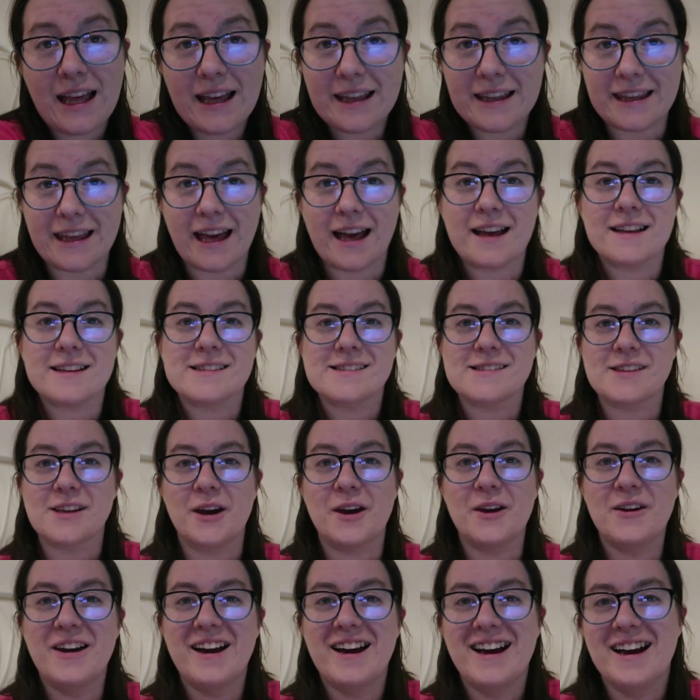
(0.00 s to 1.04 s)
Yeah,
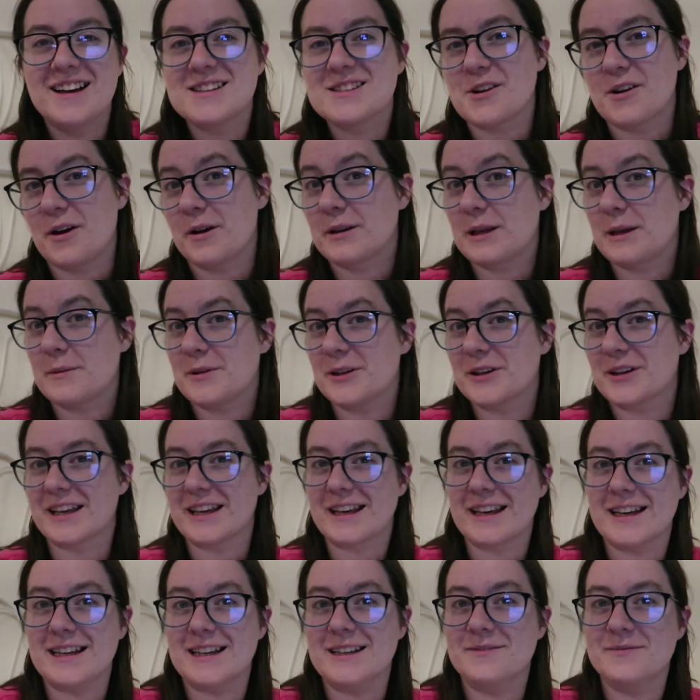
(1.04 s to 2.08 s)
so sorry, I keep
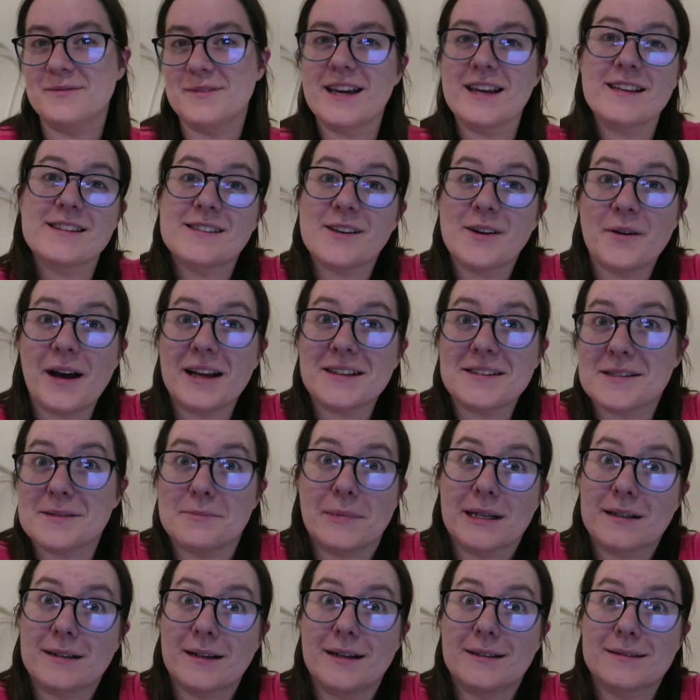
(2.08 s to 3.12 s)
looking at him. He's so
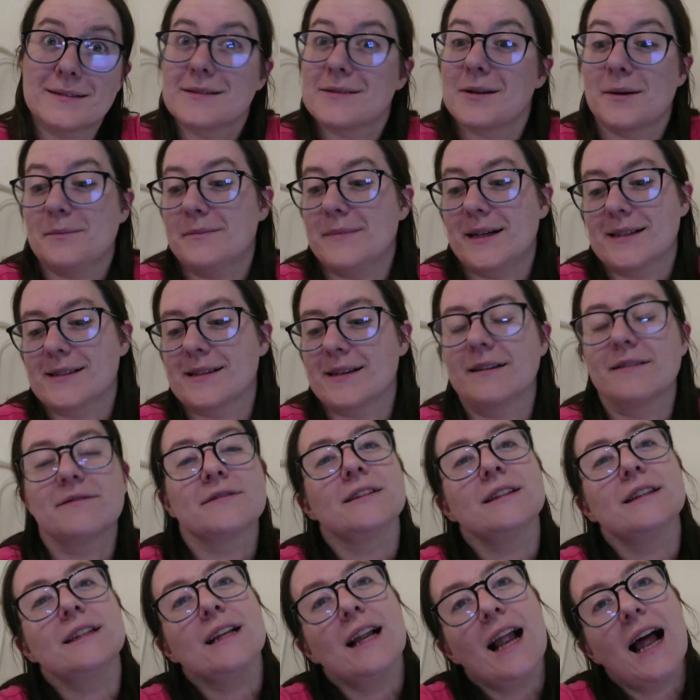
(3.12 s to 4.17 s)
handsome, I can't stop
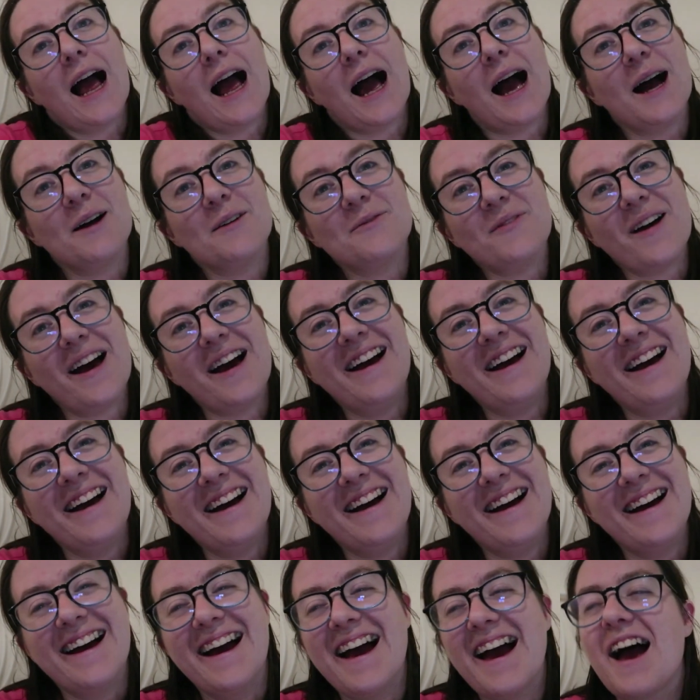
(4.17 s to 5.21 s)
myself.
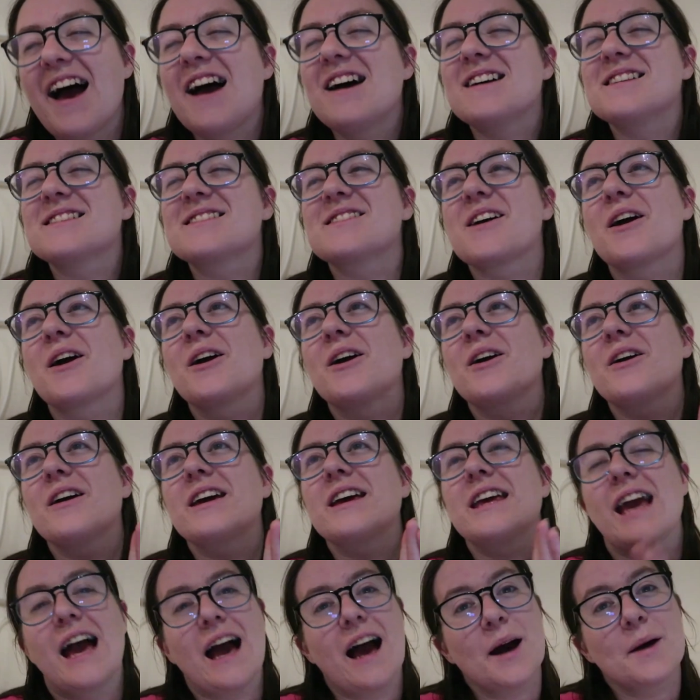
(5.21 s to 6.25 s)
So
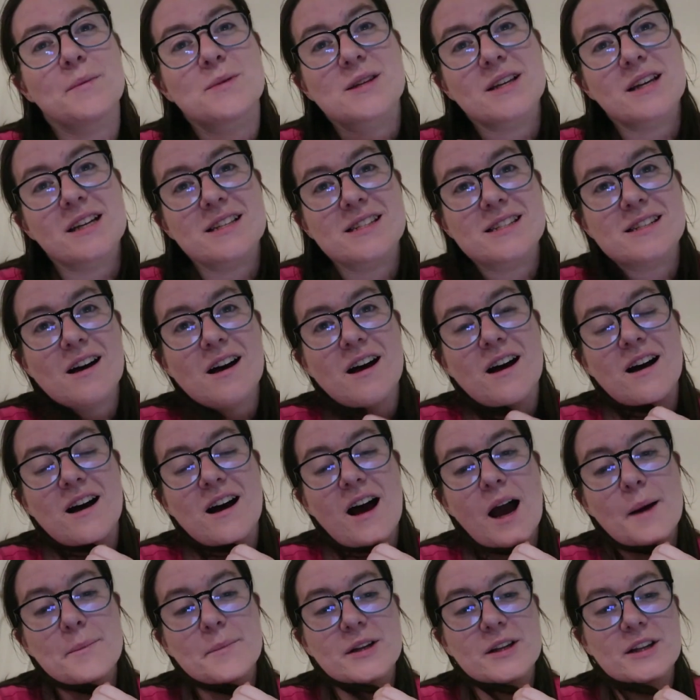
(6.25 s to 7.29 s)
yeah, I'm just gonna start,
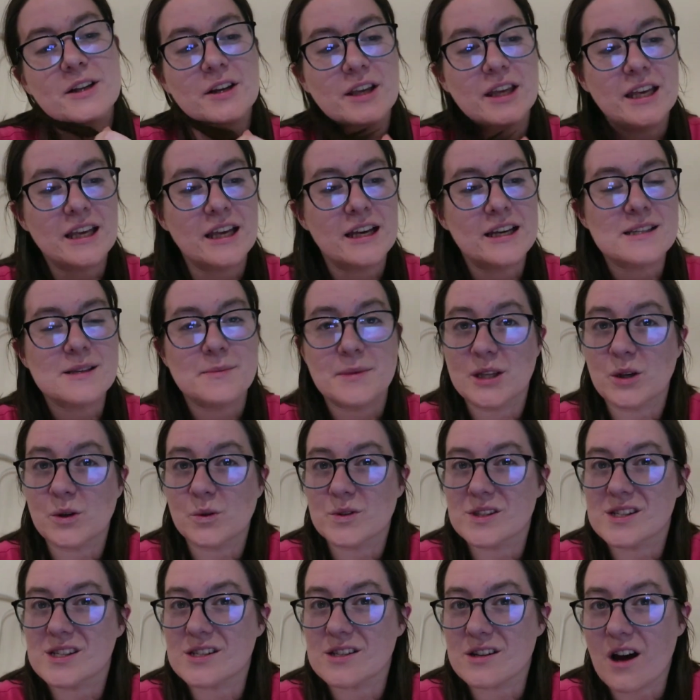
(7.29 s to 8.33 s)
I'm looking at something
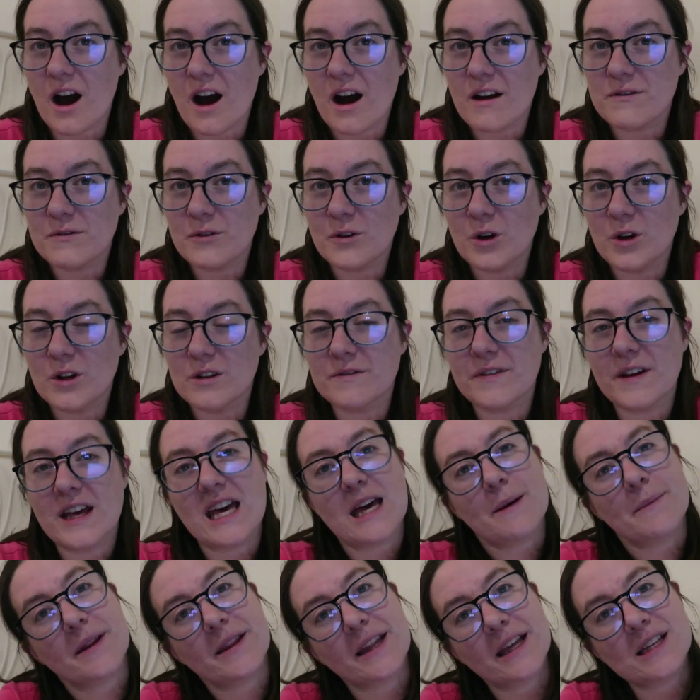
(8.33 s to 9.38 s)
called Starfall for
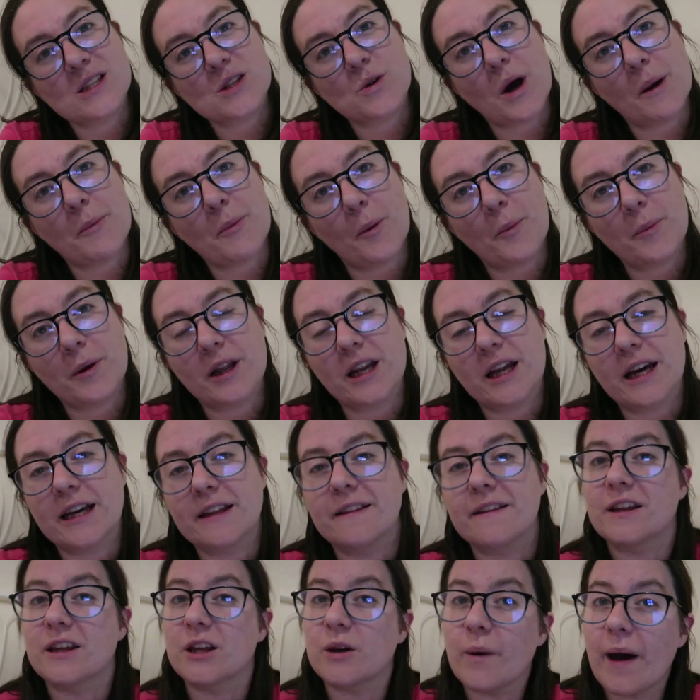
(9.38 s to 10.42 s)
him. I think it's quite popular
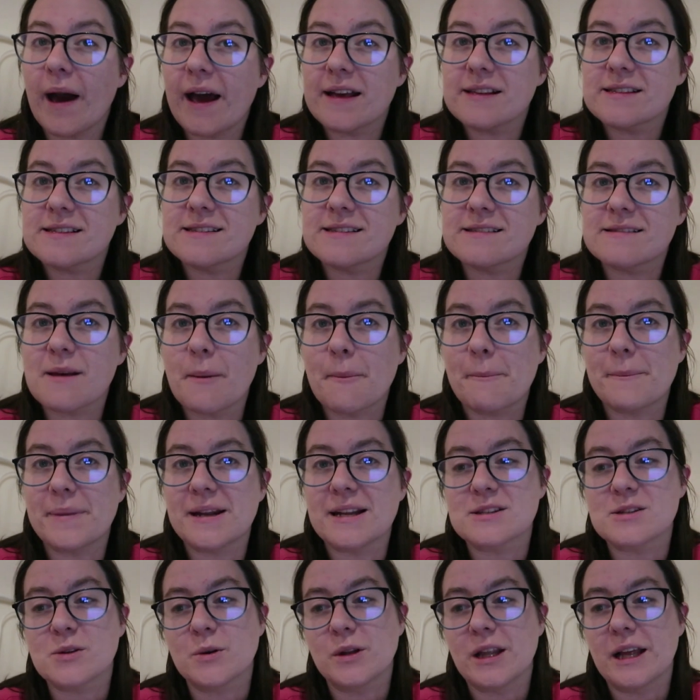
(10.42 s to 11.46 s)
in the US, but
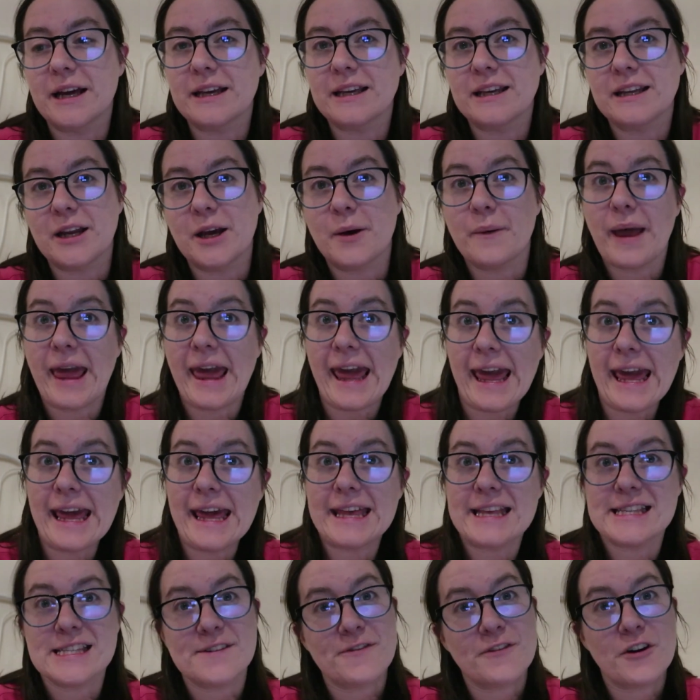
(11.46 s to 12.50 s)
it's all like, you know,
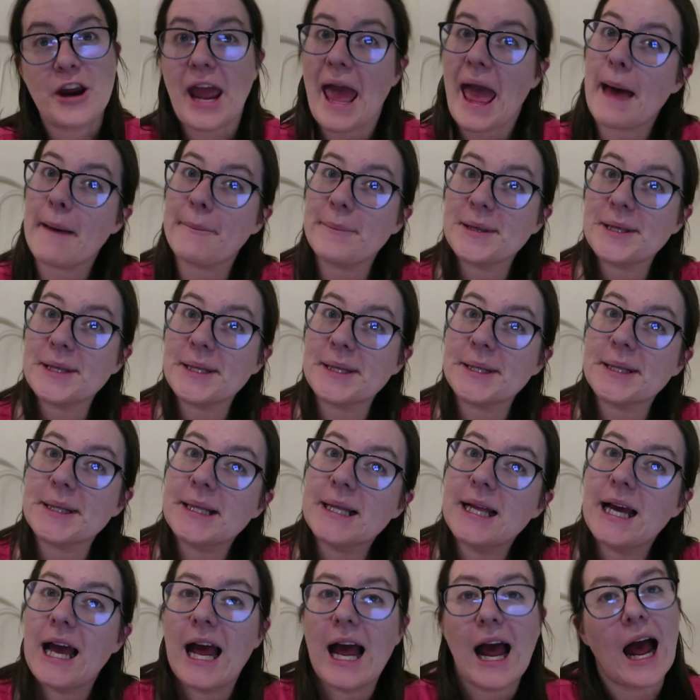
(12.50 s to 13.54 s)
hey, it's for Apple.
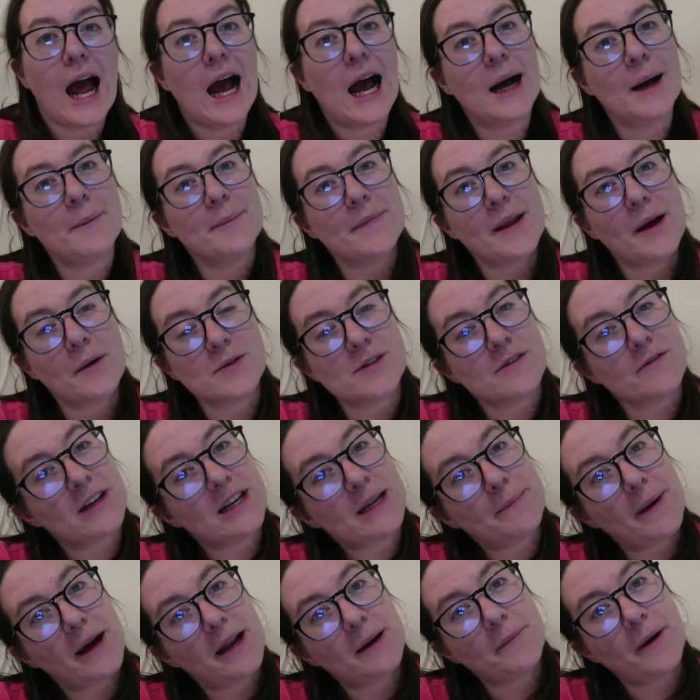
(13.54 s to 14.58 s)
That was a
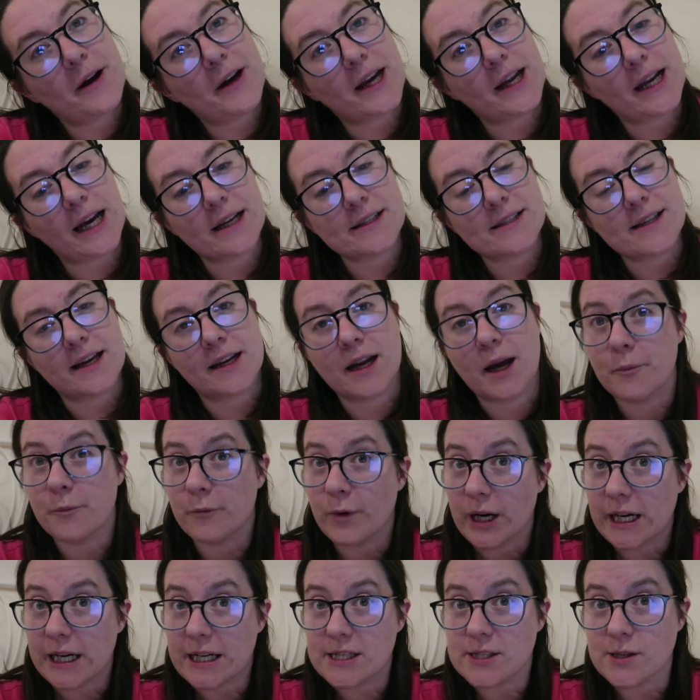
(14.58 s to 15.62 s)
really bad American accent. I'm
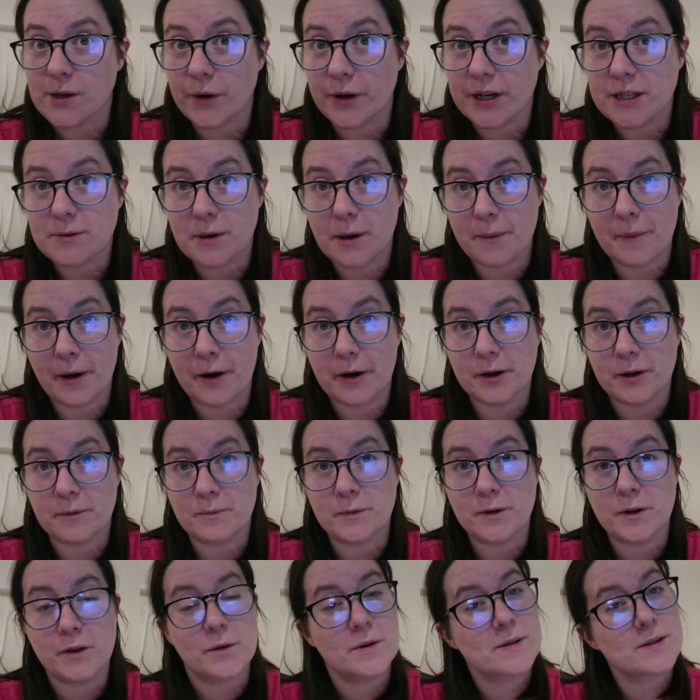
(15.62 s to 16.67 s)
really sorry to my
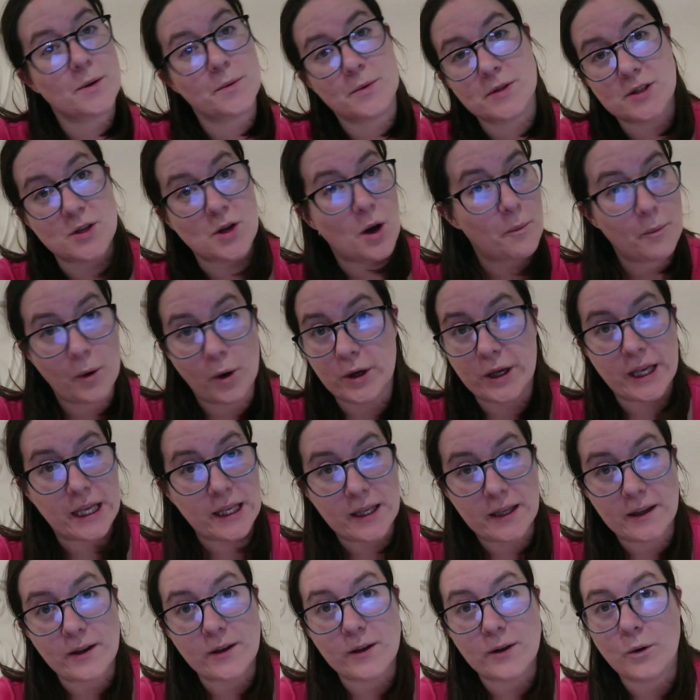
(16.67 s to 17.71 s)
American viewers. I was not mocking
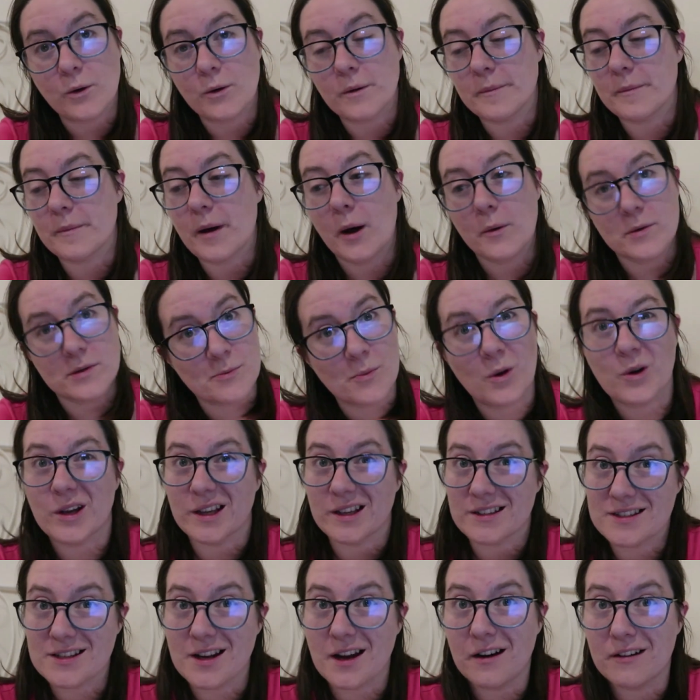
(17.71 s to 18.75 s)
you. I was
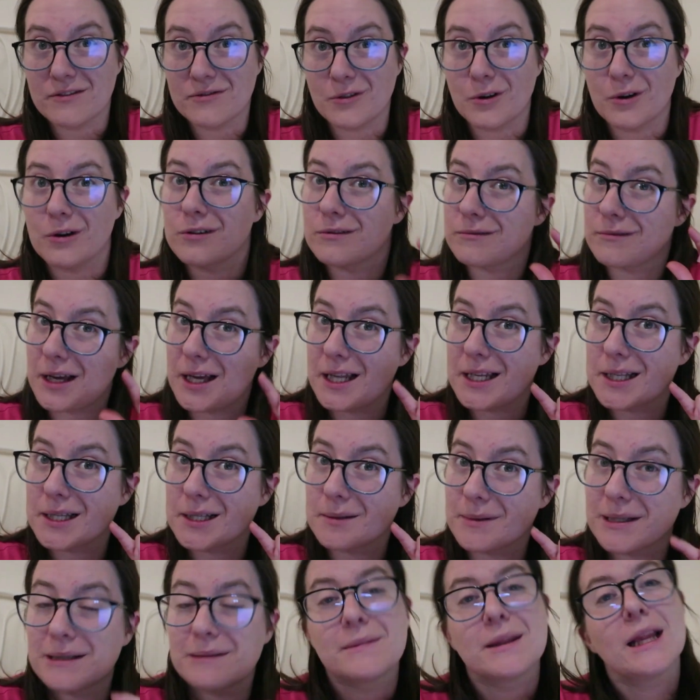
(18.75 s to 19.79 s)
mocking Starfall a
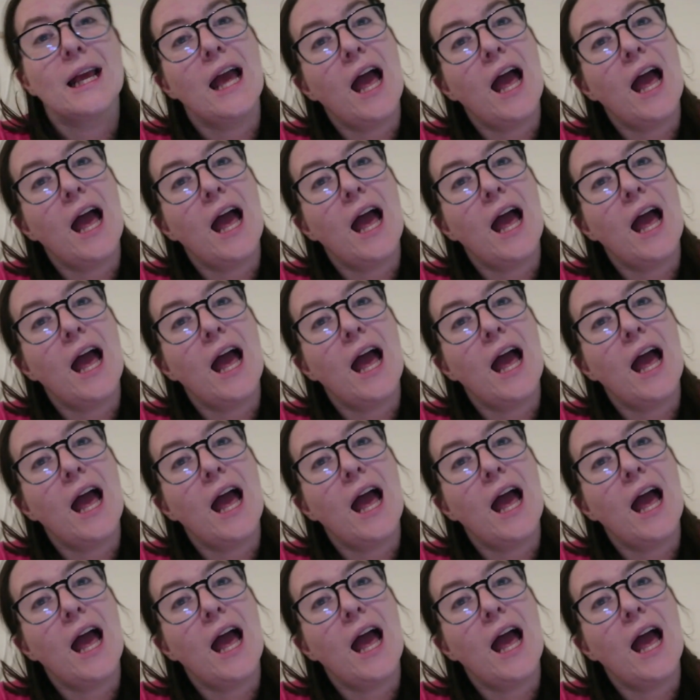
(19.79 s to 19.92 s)
little bit.